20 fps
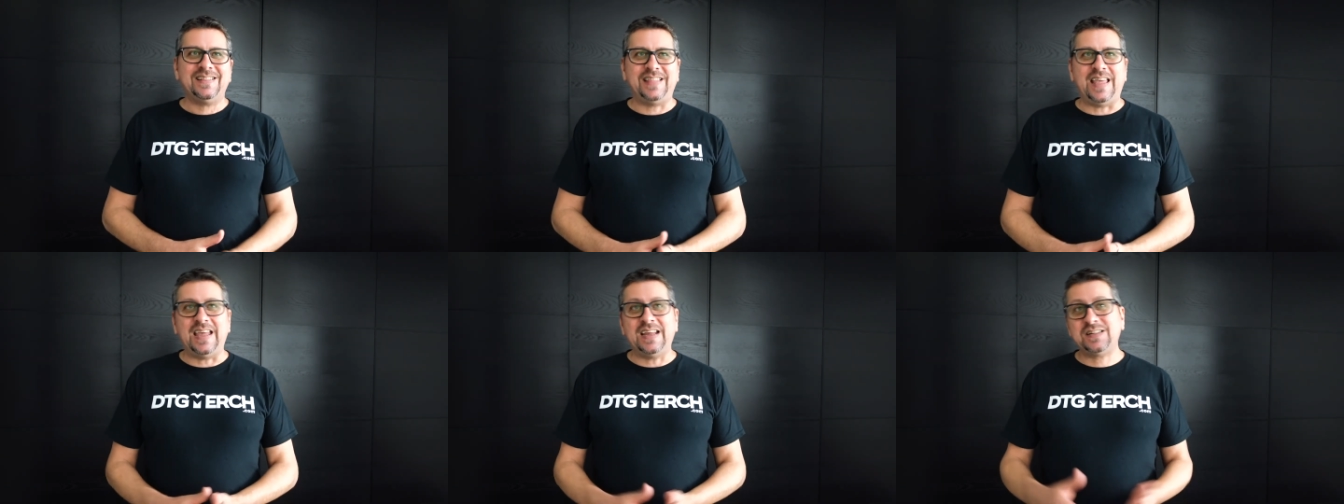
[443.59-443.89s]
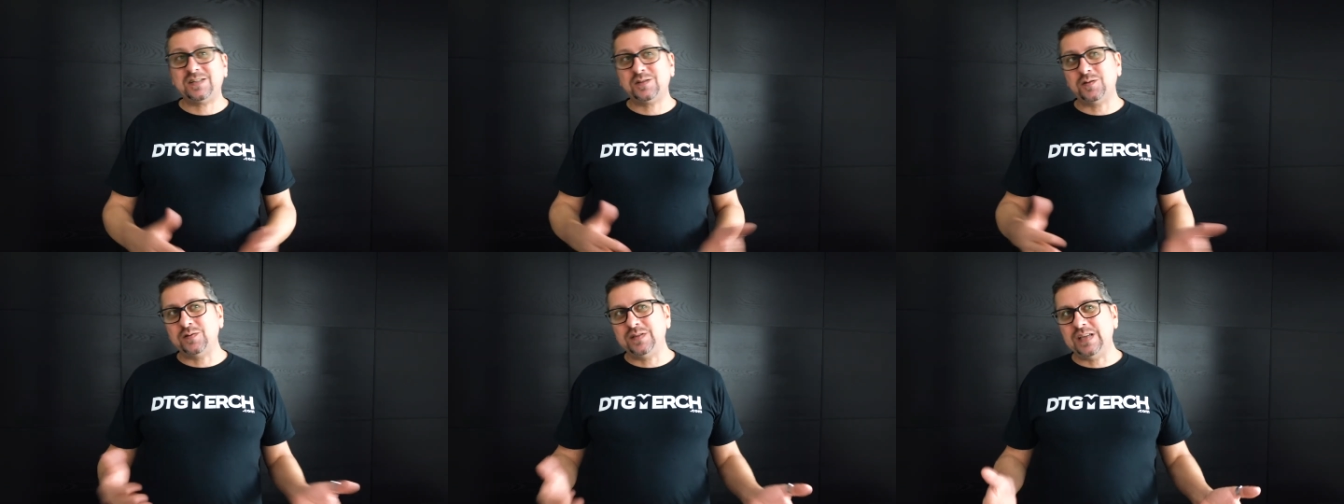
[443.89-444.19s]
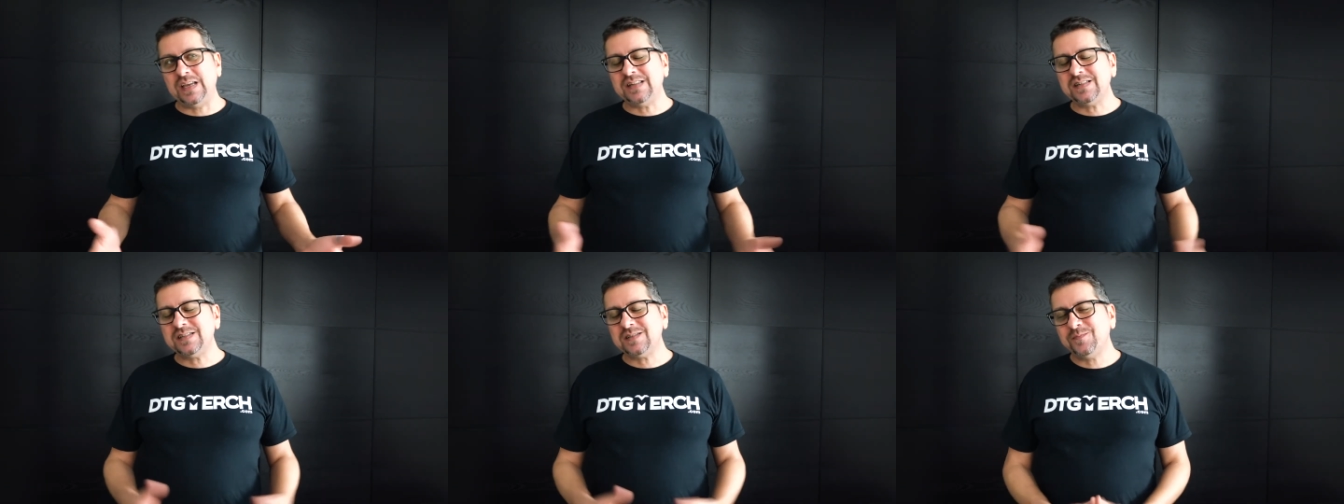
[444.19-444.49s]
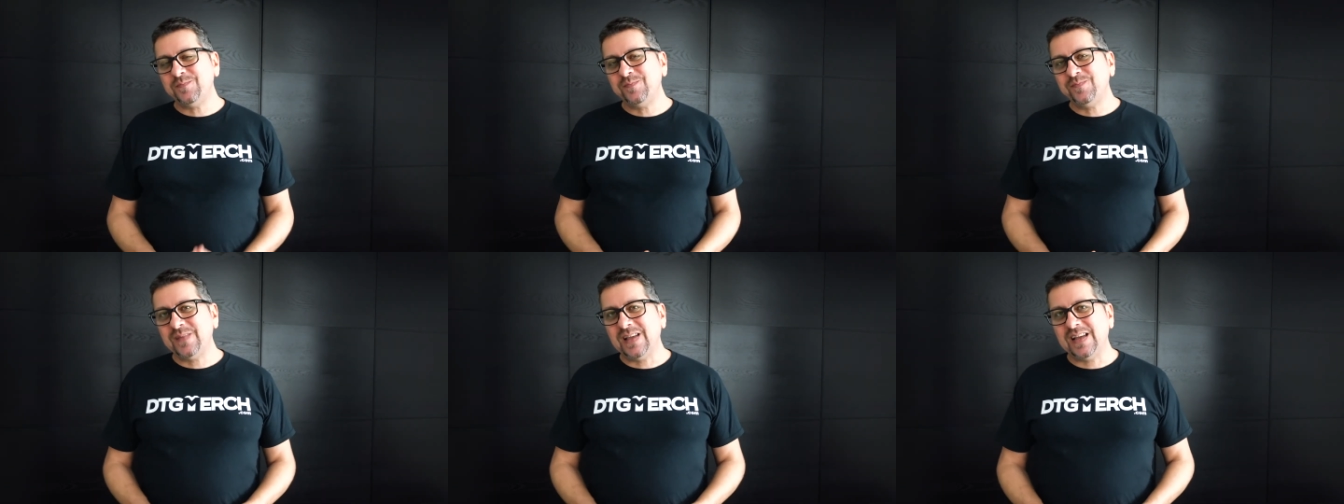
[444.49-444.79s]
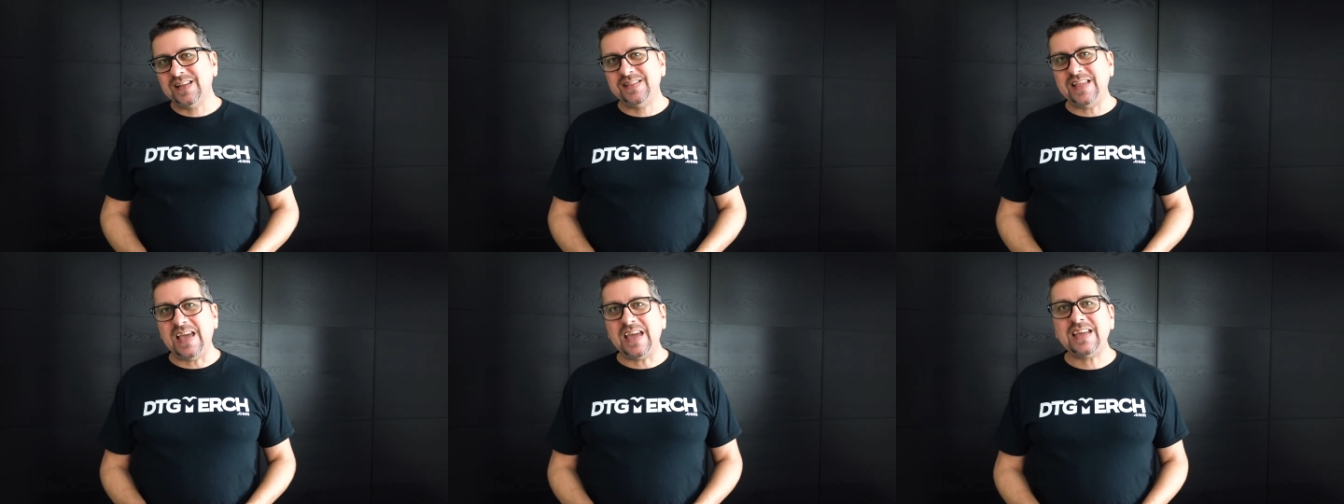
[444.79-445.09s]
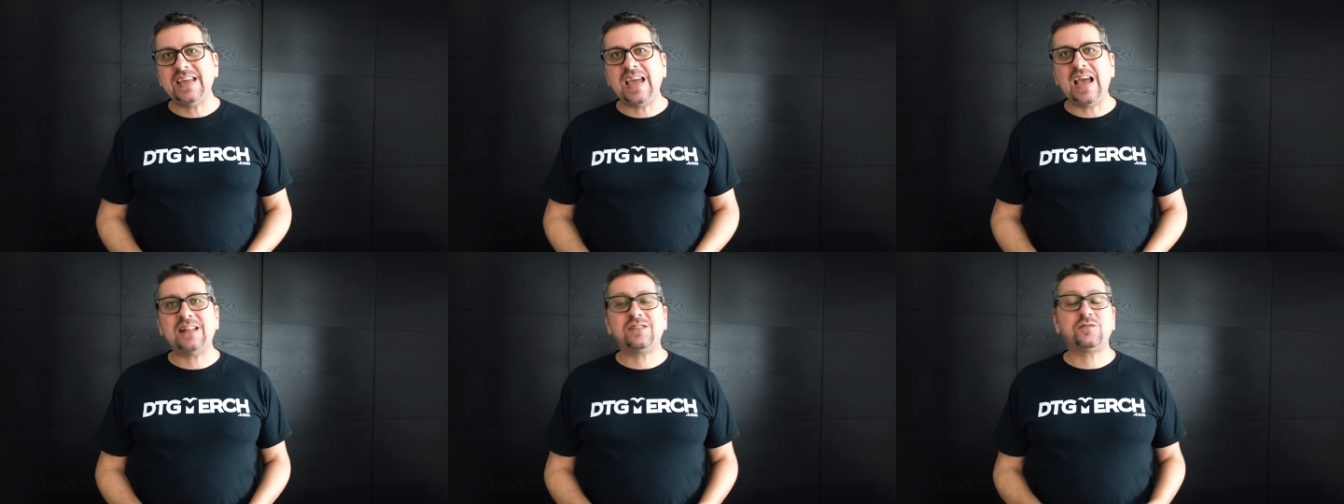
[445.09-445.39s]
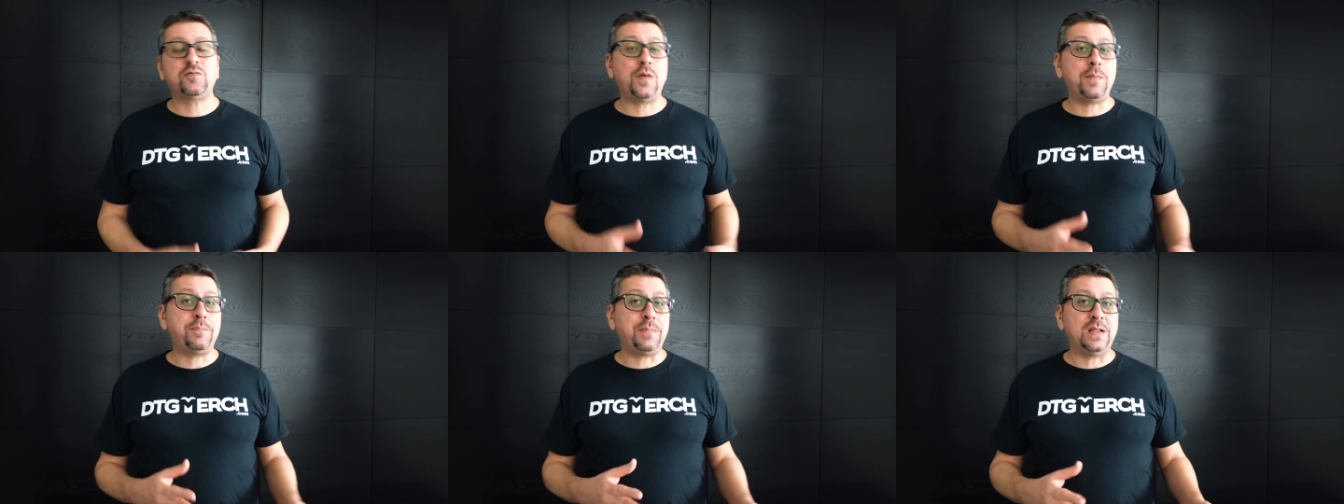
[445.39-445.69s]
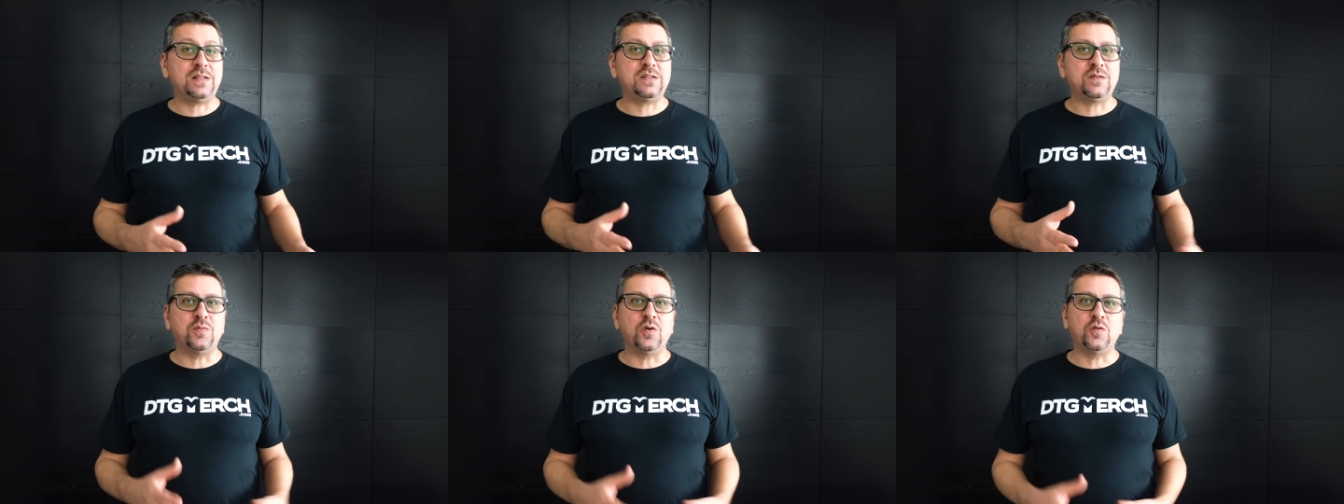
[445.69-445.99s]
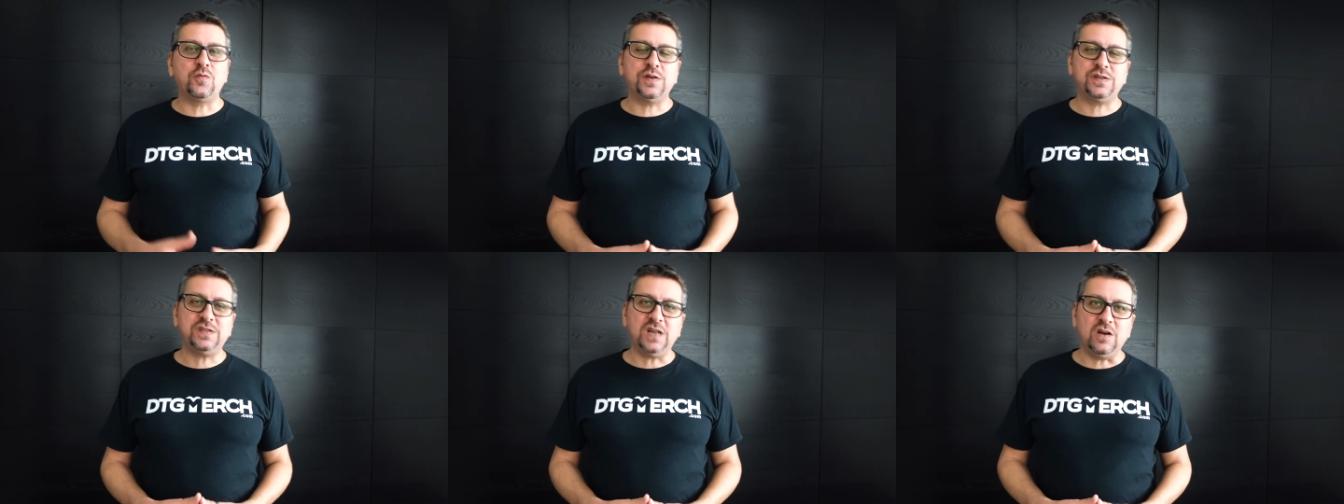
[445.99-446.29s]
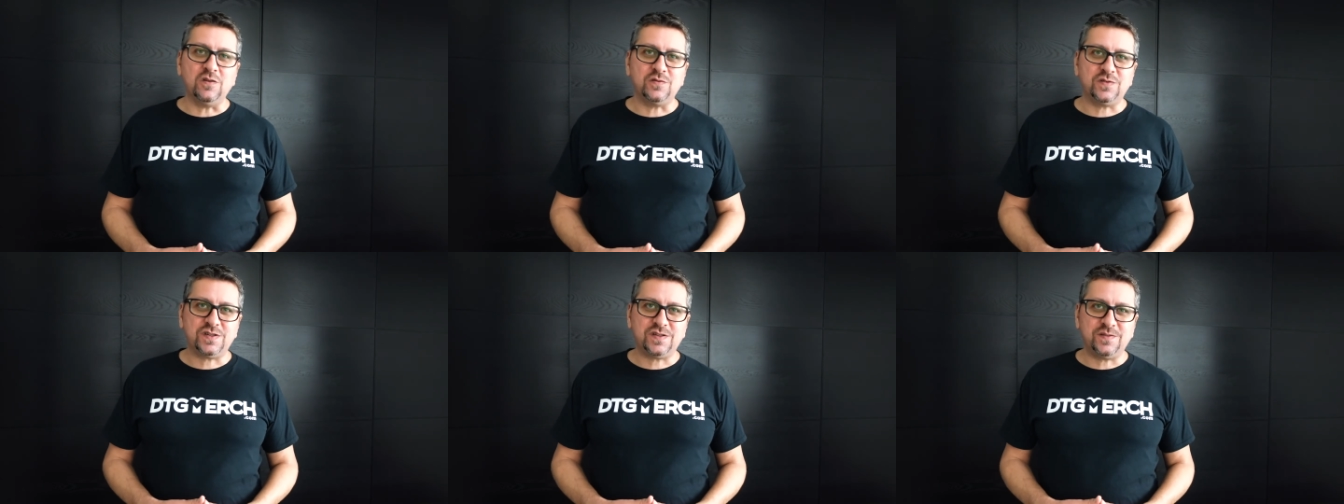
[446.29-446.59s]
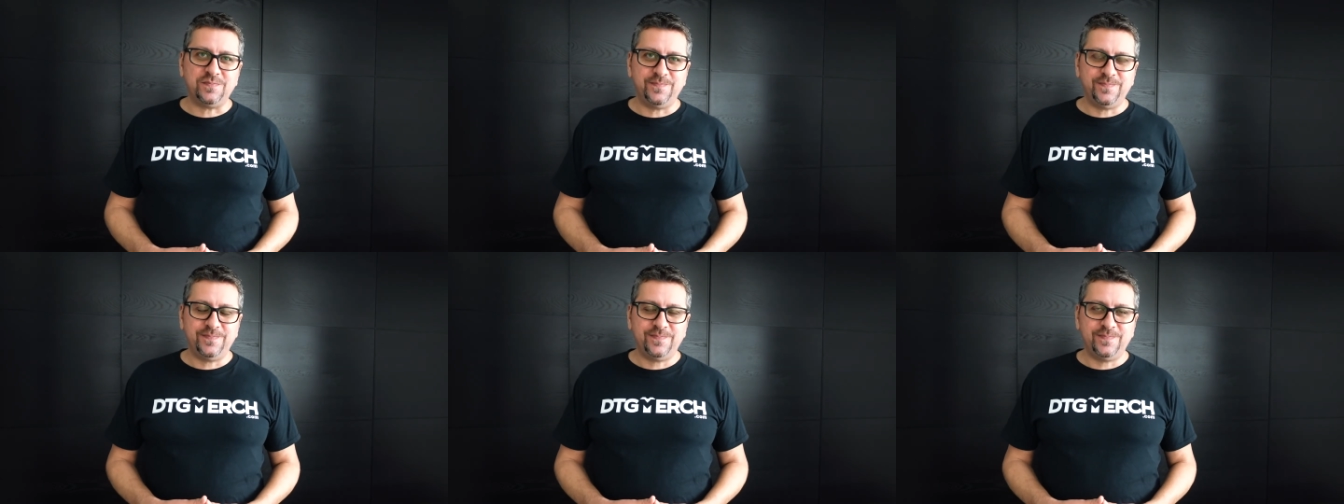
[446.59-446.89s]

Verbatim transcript: Thanks to this, they get repeatable results,